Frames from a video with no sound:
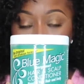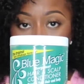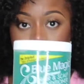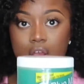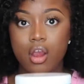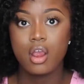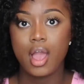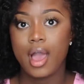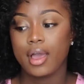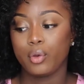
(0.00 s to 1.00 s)
right
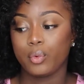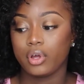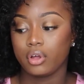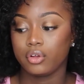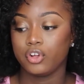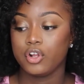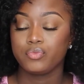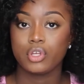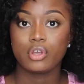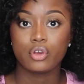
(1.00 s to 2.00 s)
here, I will
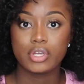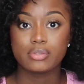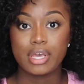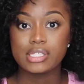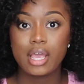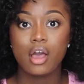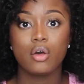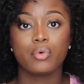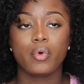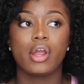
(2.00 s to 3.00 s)
grease my
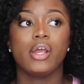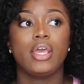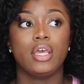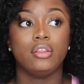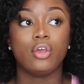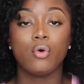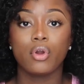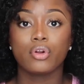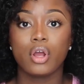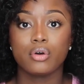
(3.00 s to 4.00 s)
scalp, wear it in
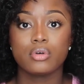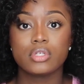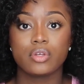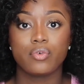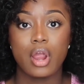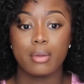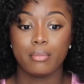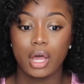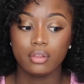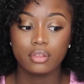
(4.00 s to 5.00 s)
cornrows for a
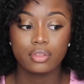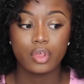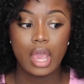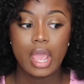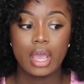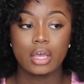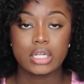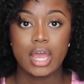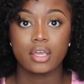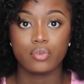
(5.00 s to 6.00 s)
month,
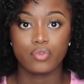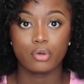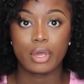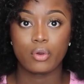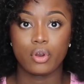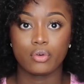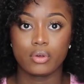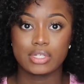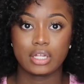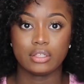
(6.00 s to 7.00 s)
and I can feel my
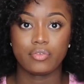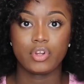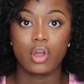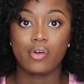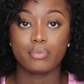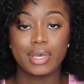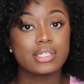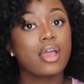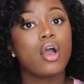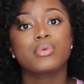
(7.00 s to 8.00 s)
cornrows like lifting off of my
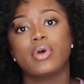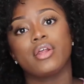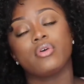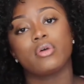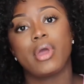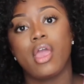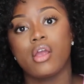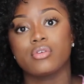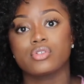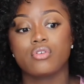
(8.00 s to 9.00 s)
scalp, so I know that my
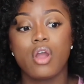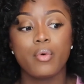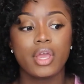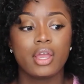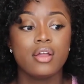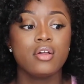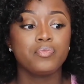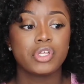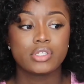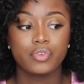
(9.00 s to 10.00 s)
hair is growing,
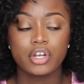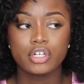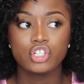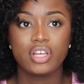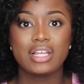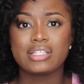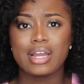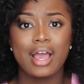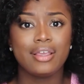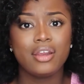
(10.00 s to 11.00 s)
it's flourishing, it's
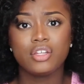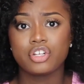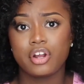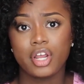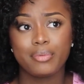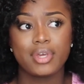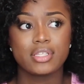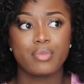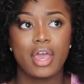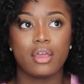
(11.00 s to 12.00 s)
not getting dirty
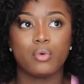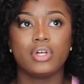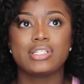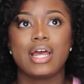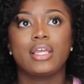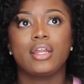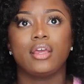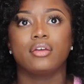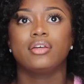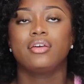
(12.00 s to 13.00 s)
because it's not
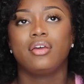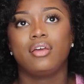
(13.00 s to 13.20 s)
getting,